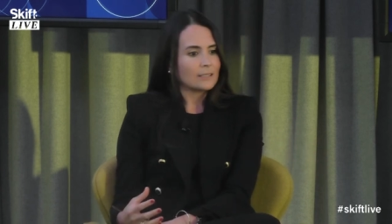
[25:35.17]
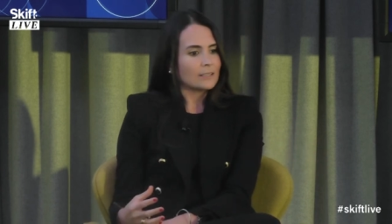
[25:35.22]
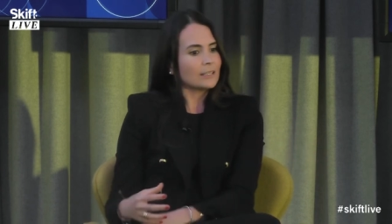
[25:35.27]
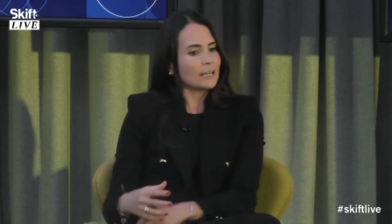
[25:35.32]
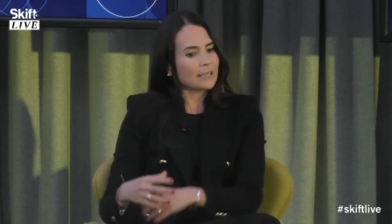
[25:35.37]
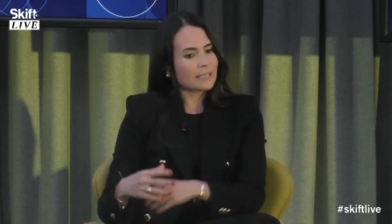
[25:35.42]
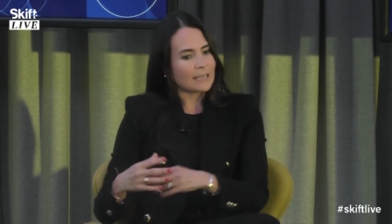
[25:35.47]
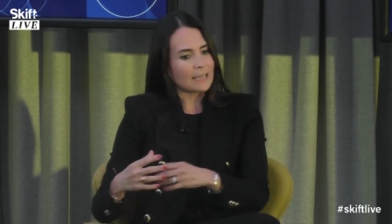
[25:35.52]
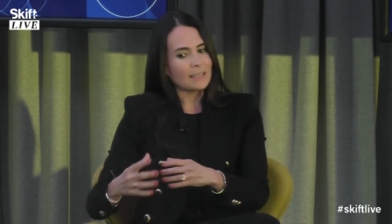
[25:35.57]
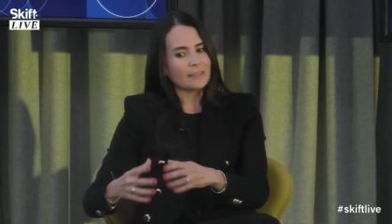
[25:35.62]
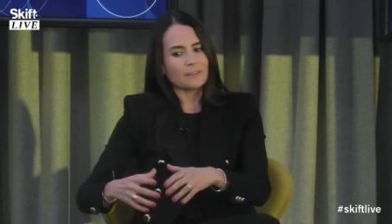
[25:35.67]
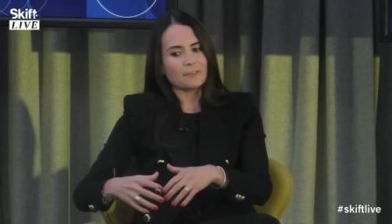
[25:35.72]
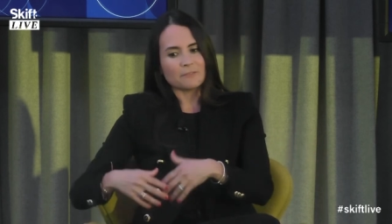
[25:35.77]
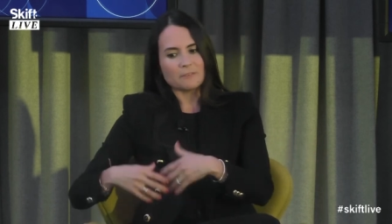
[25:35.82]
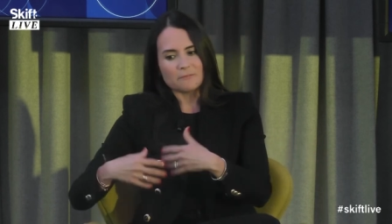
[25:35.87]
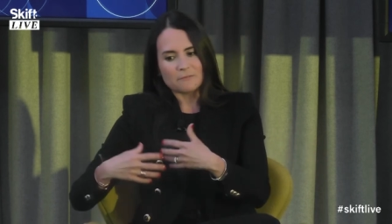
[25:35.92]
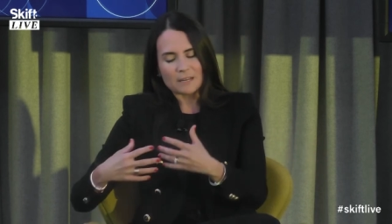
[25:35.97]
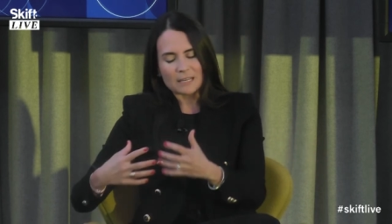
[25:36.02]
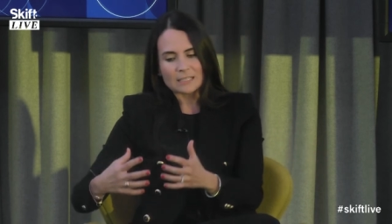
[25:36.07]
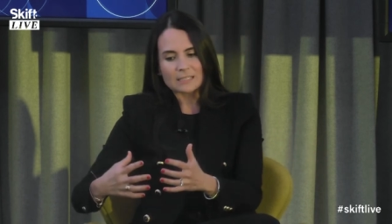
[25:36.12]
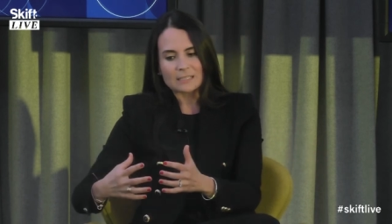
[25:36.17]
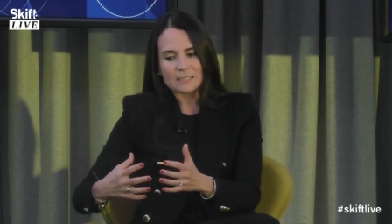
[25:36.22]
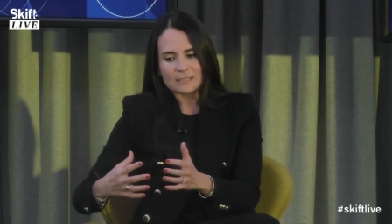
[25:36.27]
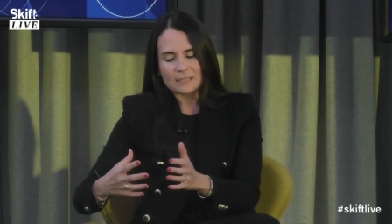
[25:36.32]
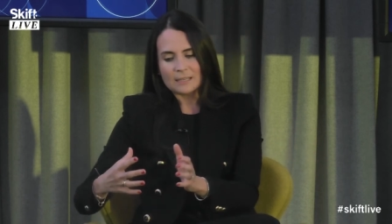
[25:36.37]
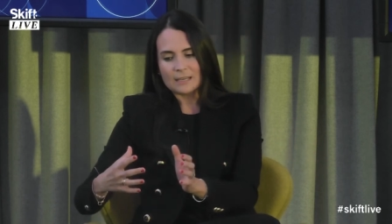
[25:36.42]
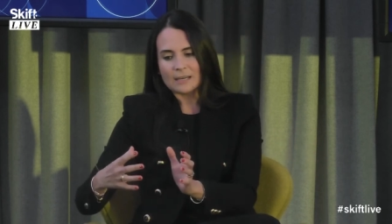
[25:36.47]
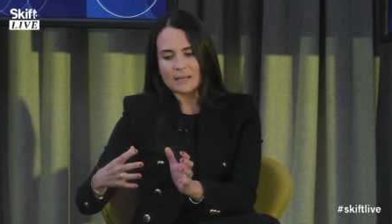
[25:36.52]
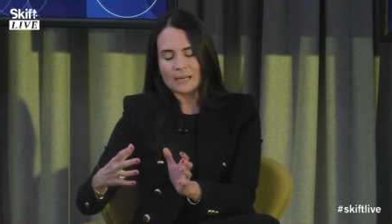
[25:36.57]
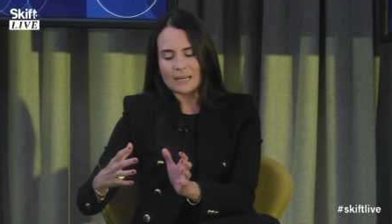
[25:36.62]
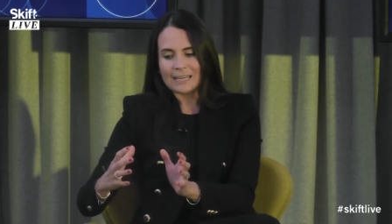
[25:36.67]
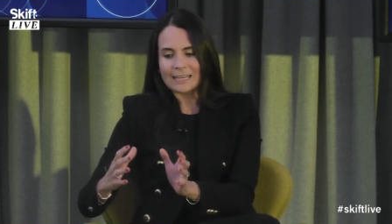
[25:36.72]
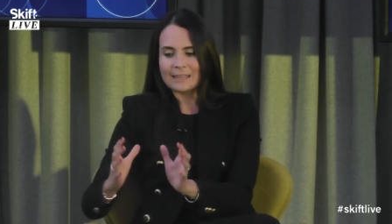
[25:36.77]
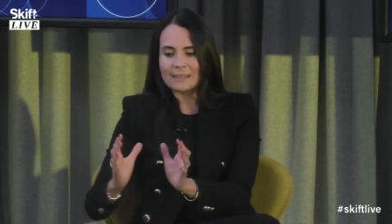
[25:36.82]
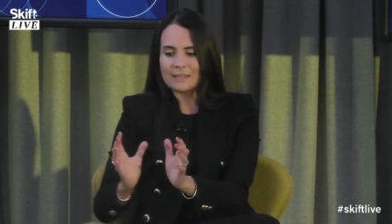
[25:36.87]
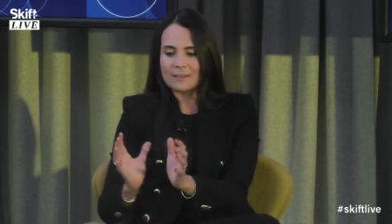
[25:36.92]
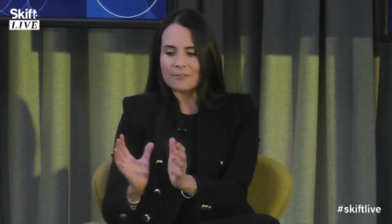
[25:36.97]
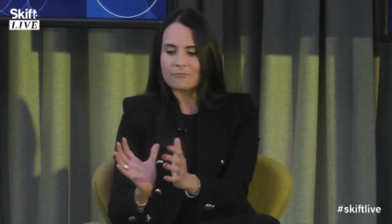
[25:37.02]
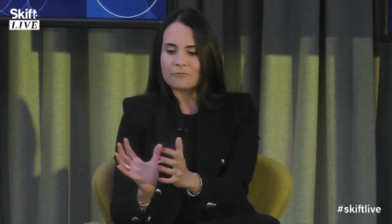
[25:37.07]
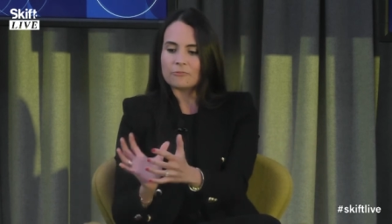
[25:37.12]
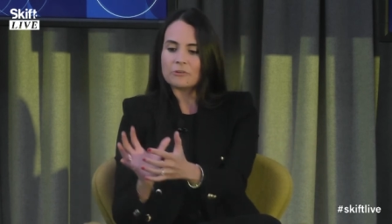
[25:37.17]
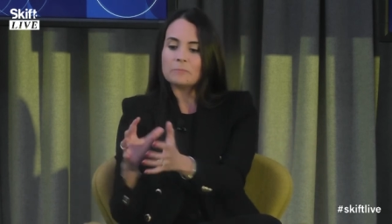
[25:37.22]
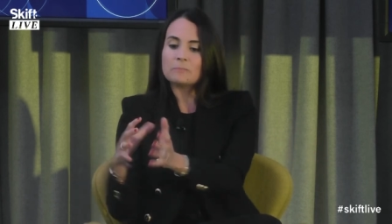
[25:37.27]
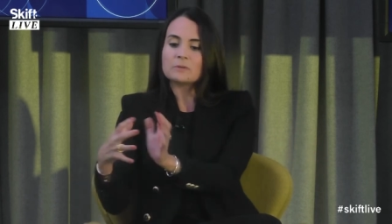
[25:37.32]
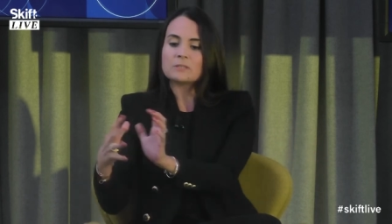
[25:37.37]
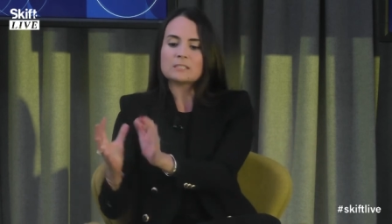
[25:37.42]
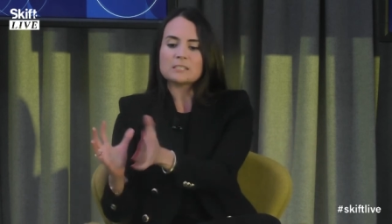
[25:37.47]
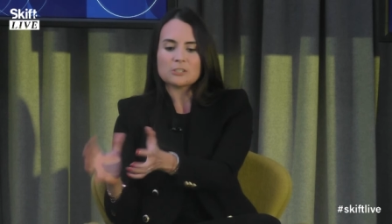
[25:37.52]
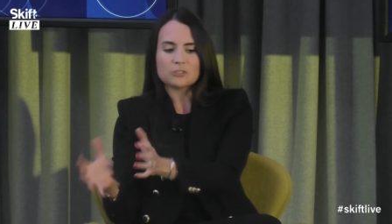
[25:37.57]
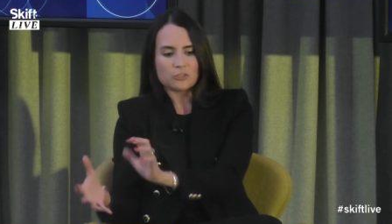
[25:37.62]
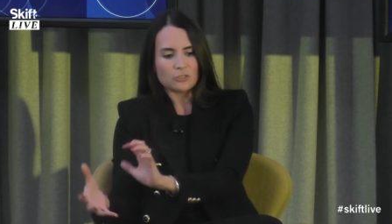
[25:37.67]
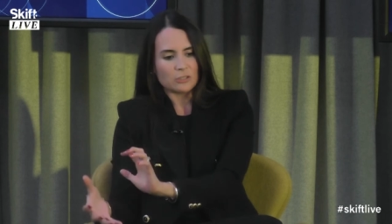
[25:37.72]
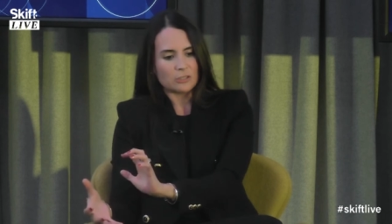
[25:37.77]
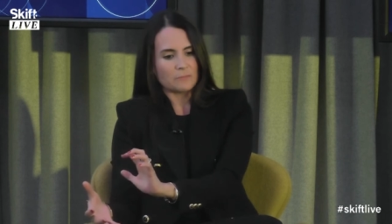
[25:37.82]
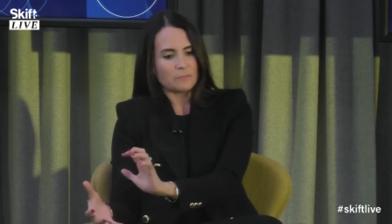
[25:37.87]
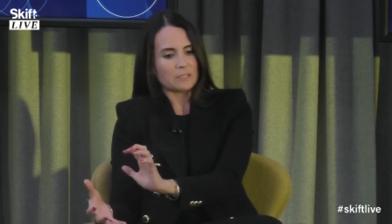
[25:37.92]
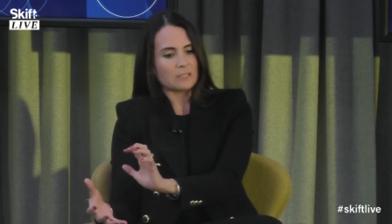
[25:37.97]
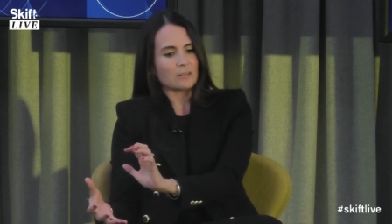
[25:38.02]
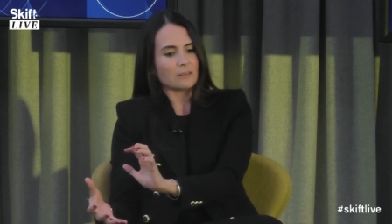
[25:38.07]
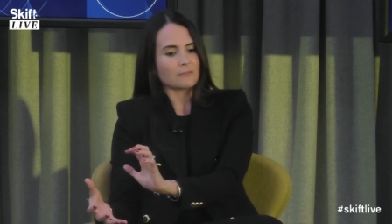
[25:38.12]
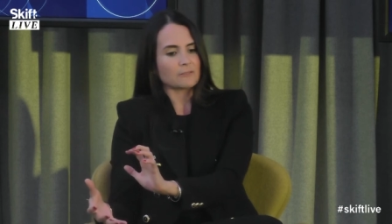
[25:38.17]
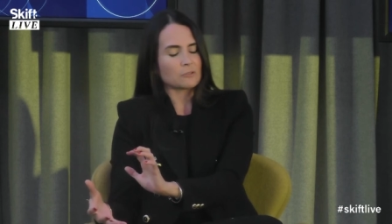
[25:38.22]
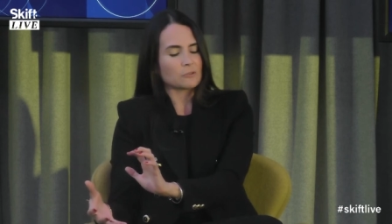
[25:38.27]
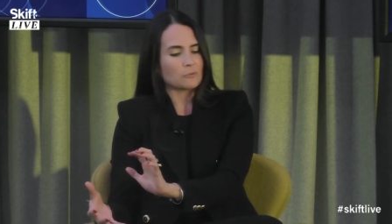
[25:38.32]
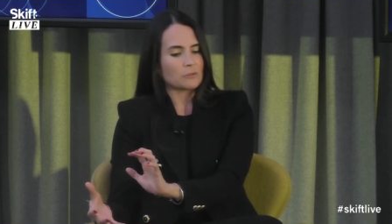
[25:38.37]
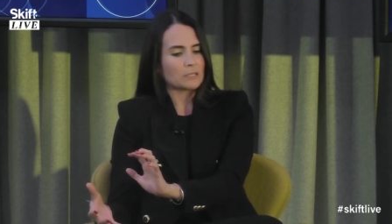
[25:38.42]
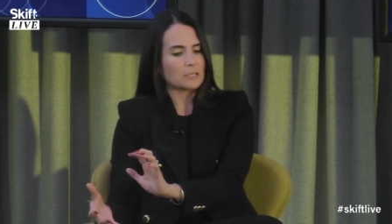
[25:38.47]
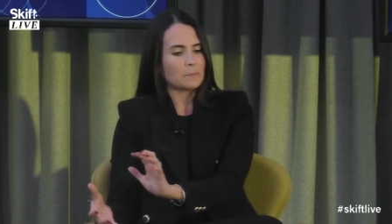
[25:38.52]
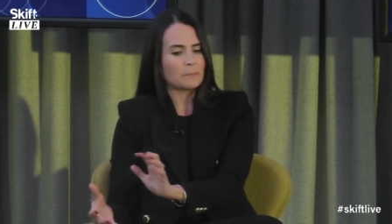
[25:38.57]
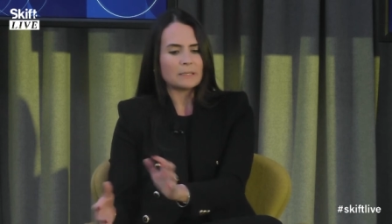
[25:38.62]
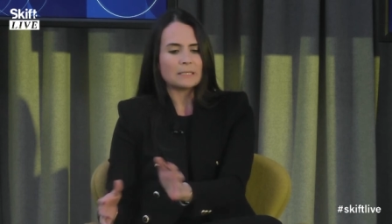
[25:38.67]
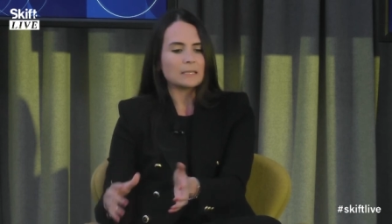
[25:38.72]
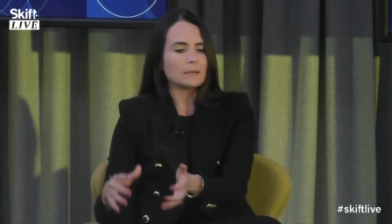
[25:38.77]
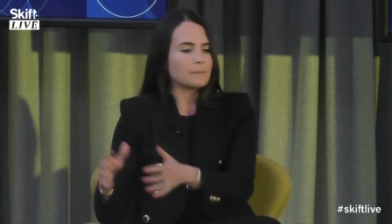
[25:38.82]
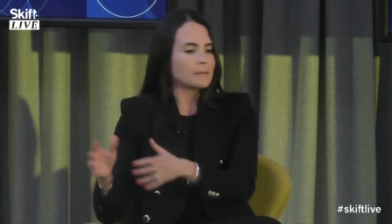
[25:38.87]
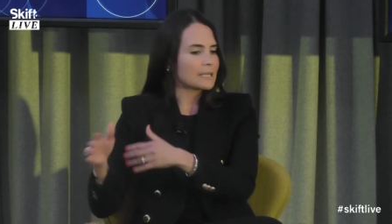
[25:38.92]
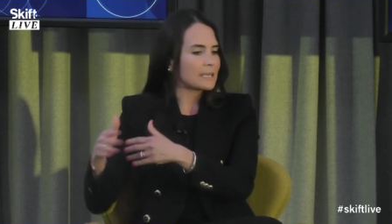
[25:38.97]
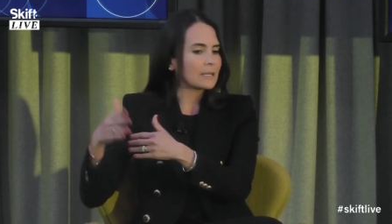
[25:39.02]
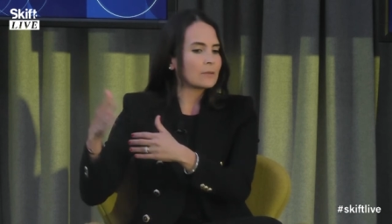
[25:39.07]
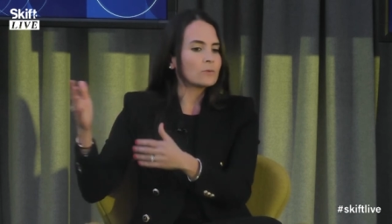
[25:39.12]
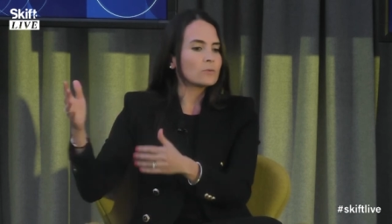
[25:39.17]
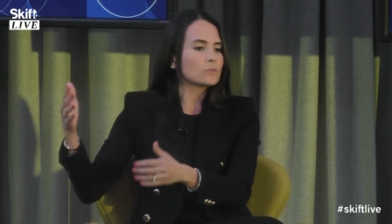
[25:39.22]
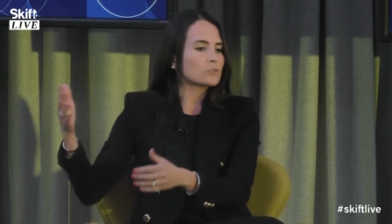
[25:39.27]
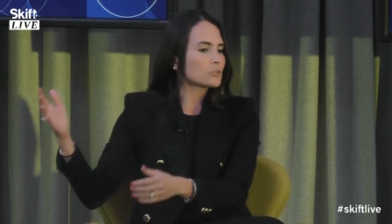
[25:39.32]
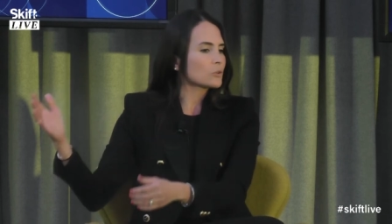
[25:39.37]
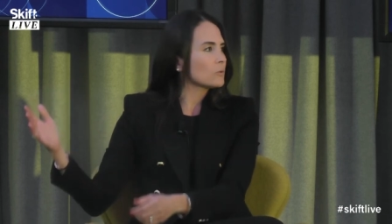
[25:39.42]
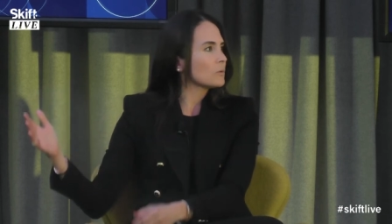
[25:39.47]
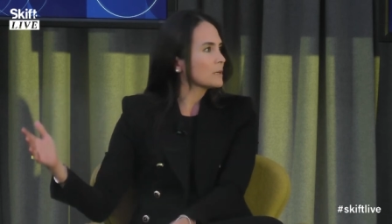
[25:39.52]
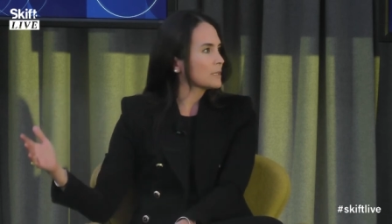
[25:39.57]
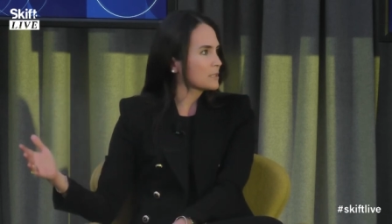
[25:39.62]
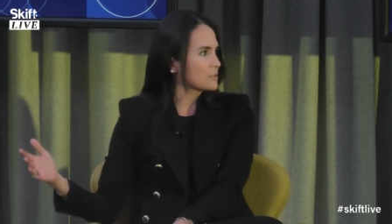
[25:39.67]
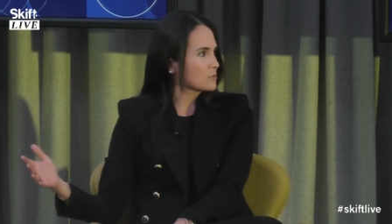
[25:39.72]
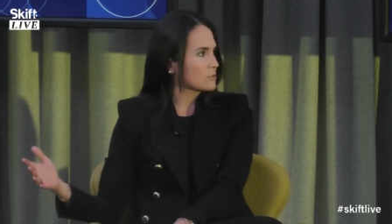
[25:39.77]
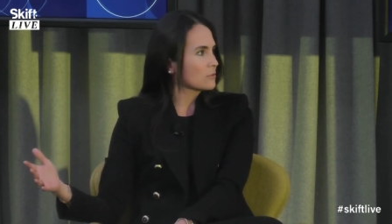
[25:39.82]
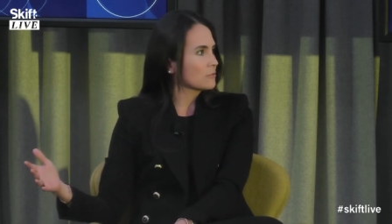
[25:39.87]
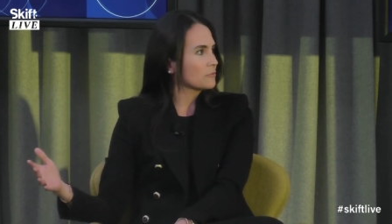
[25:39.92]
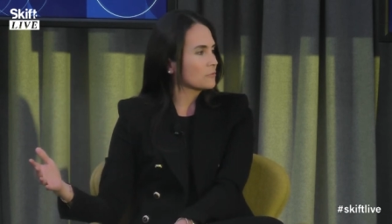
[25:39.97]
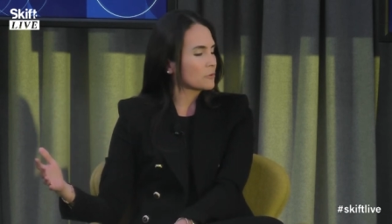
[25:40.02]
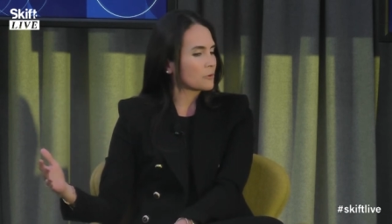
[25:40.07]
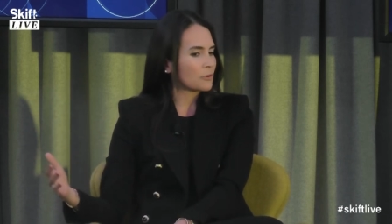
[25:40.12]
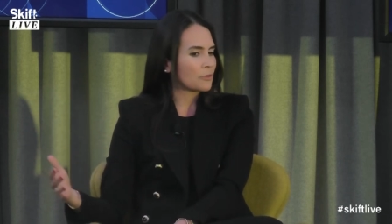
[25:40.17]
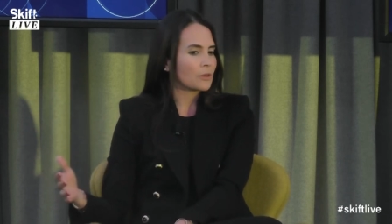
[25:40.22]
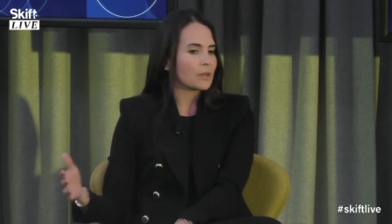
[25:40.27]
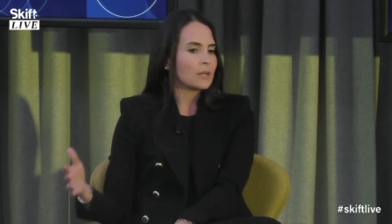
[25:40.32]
again, they've invested uh, and they've repositioned themselves during the pandemic and so on and so forth.